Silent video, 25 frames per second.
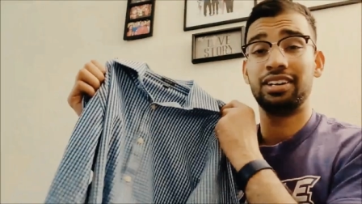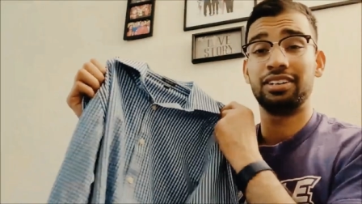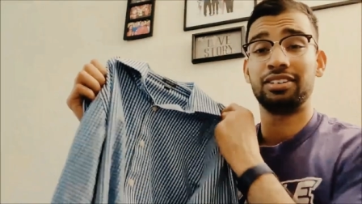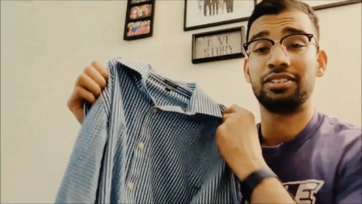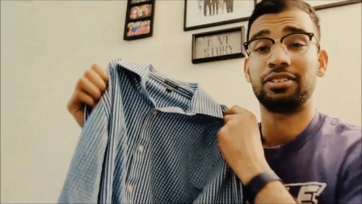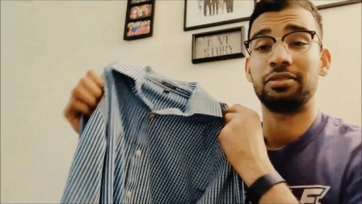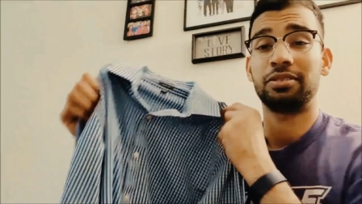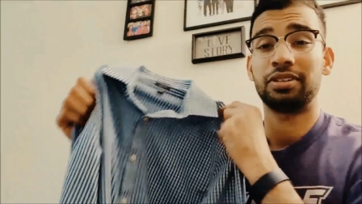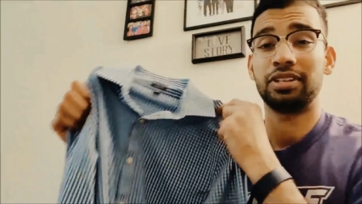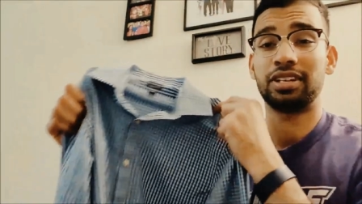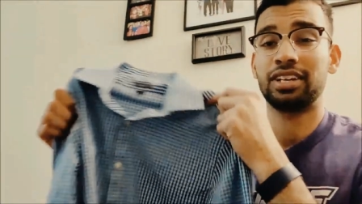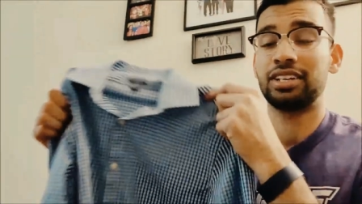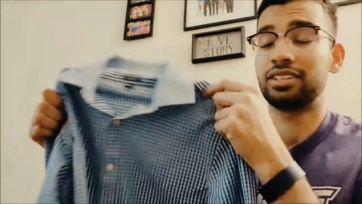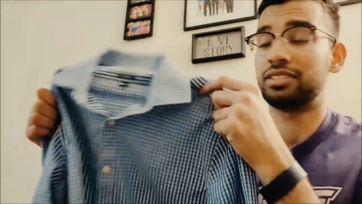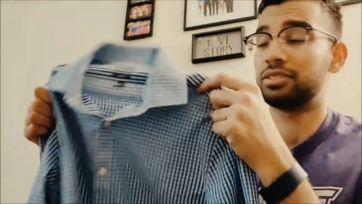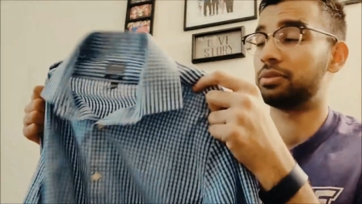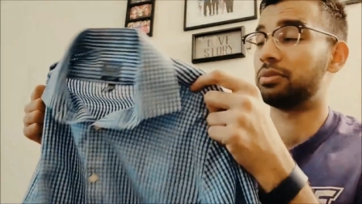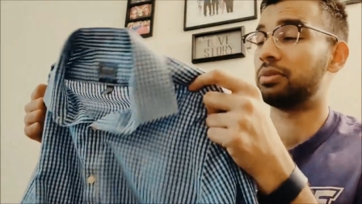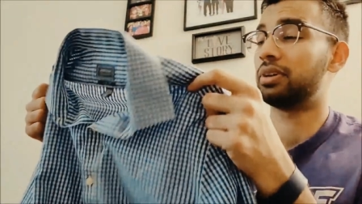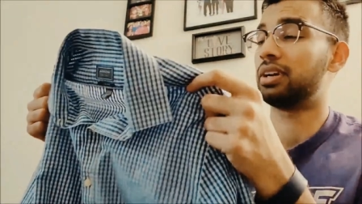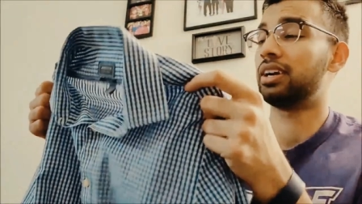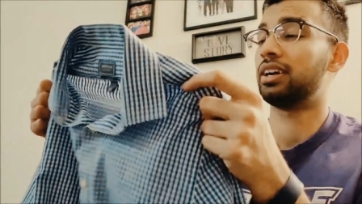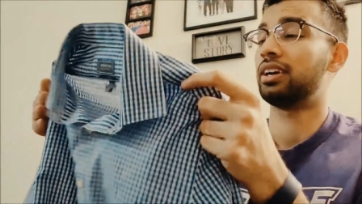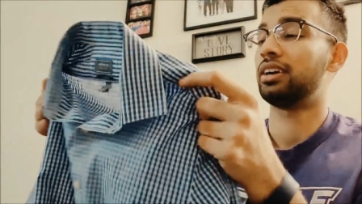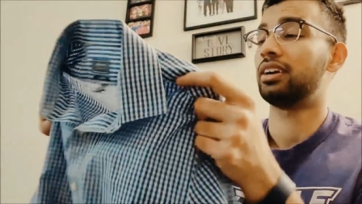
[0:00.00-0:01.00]
Don't really get to
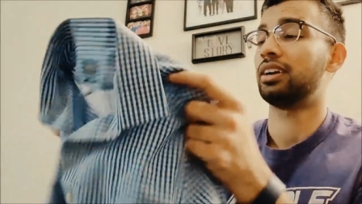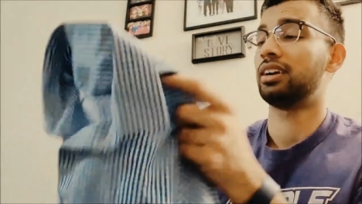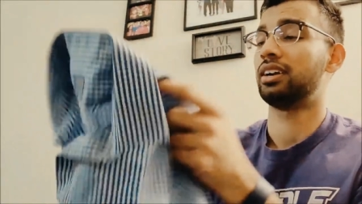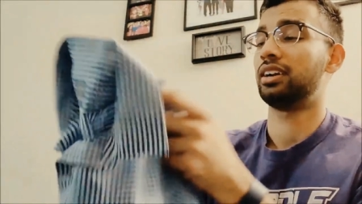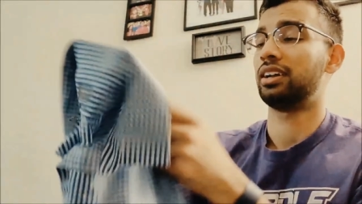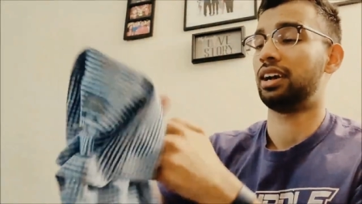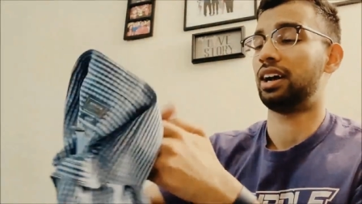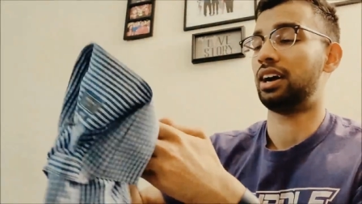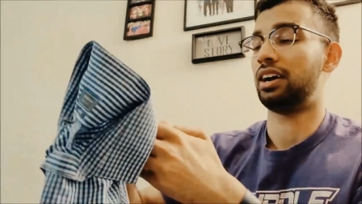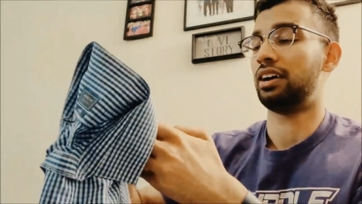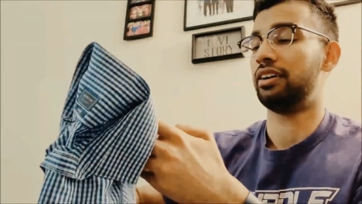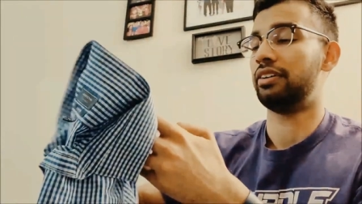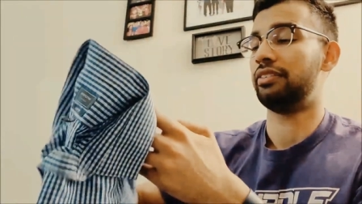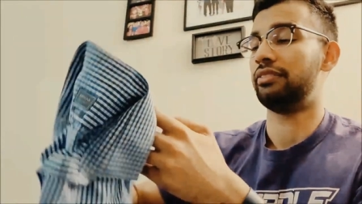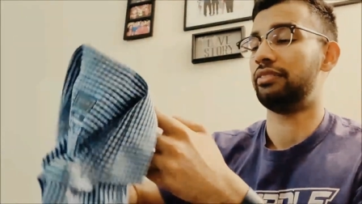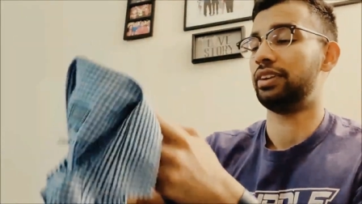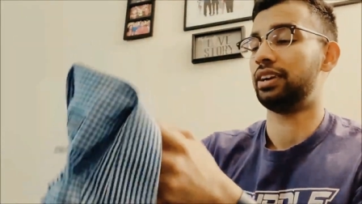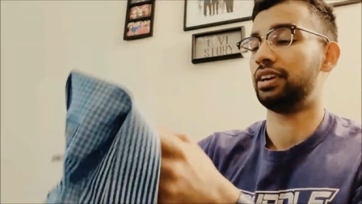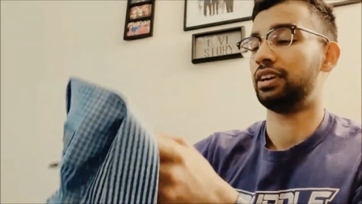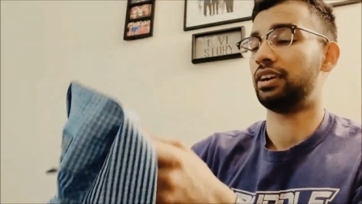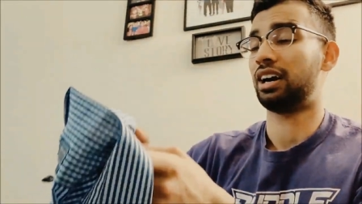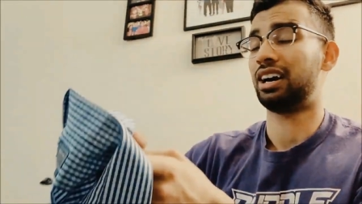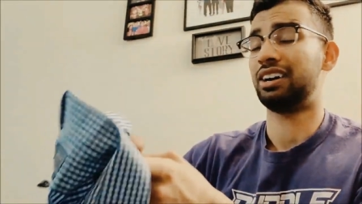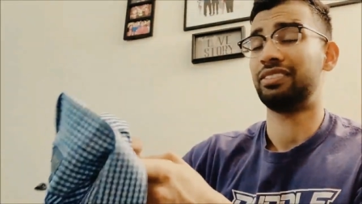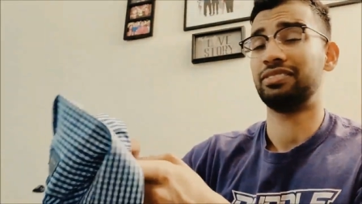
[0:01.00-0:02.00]
wear uh,
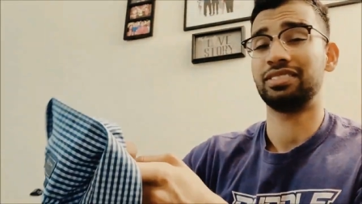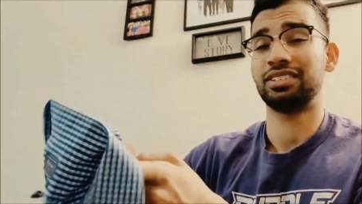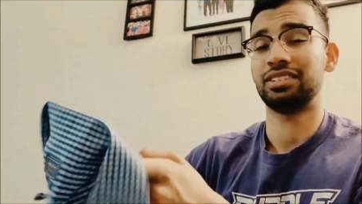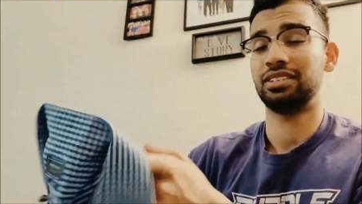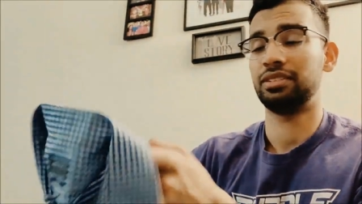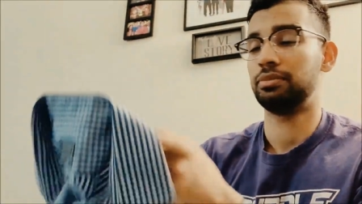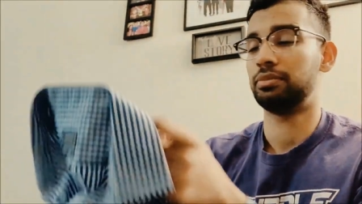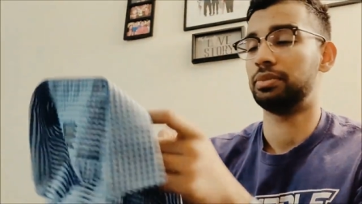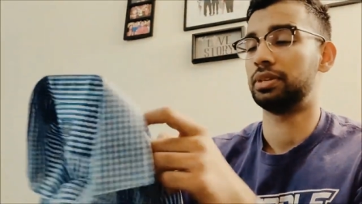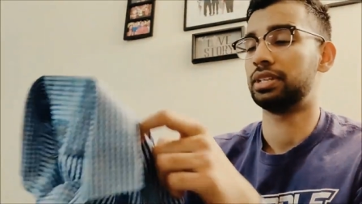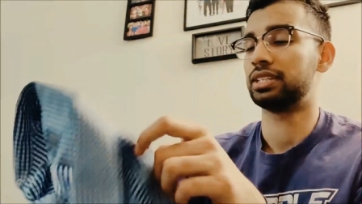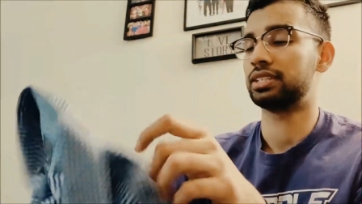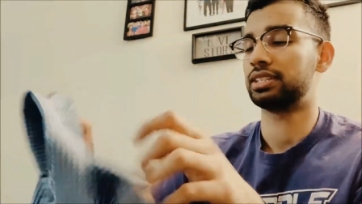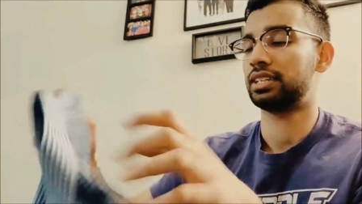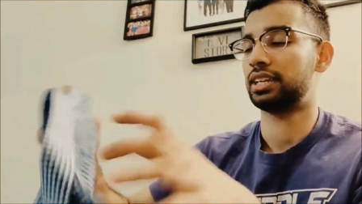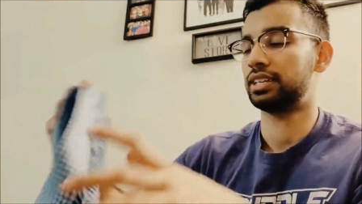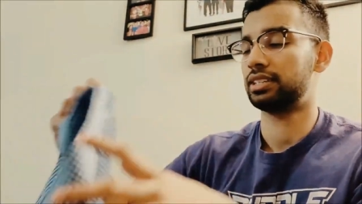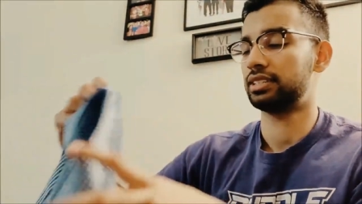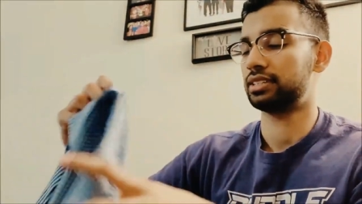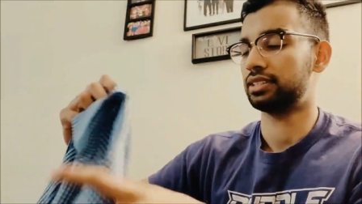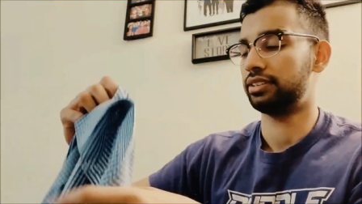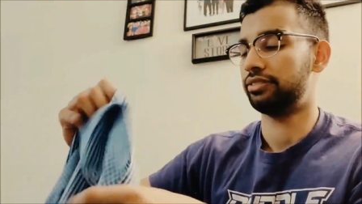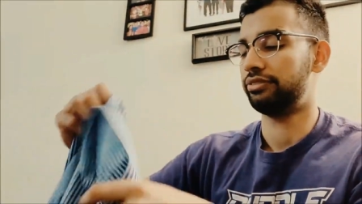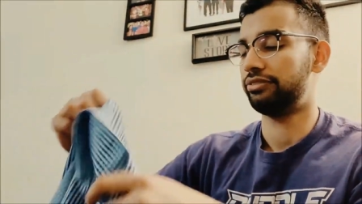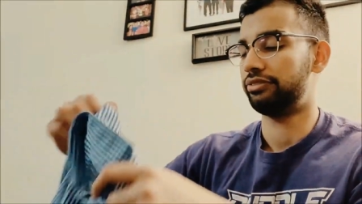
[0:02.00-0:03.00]
very often, but it's a
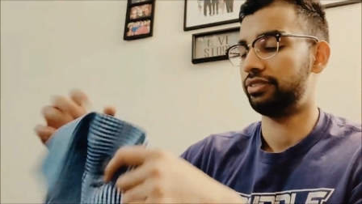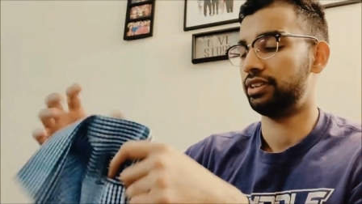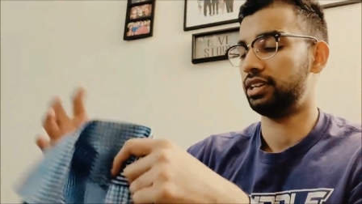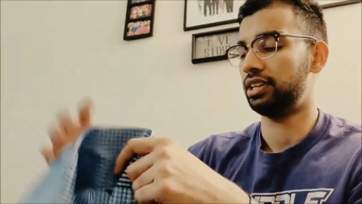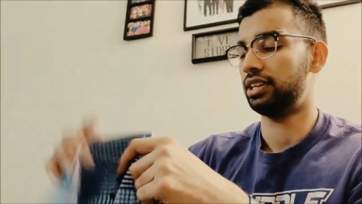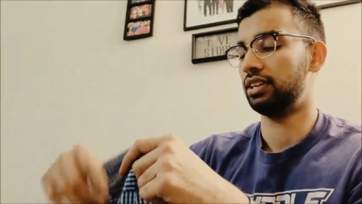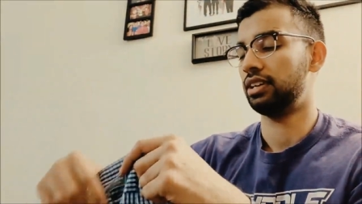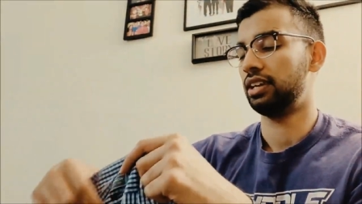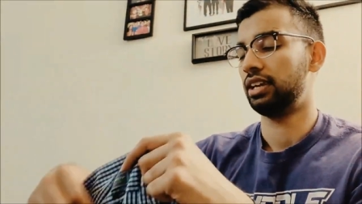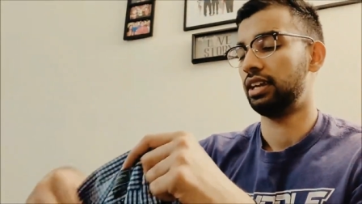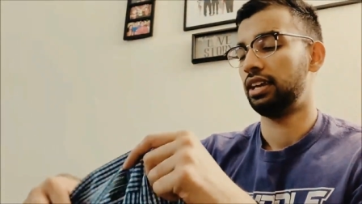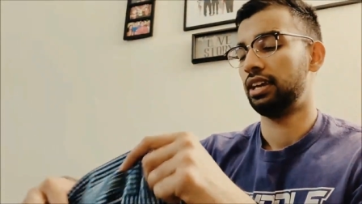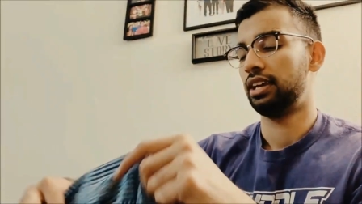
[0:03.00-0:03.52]
nice slim fit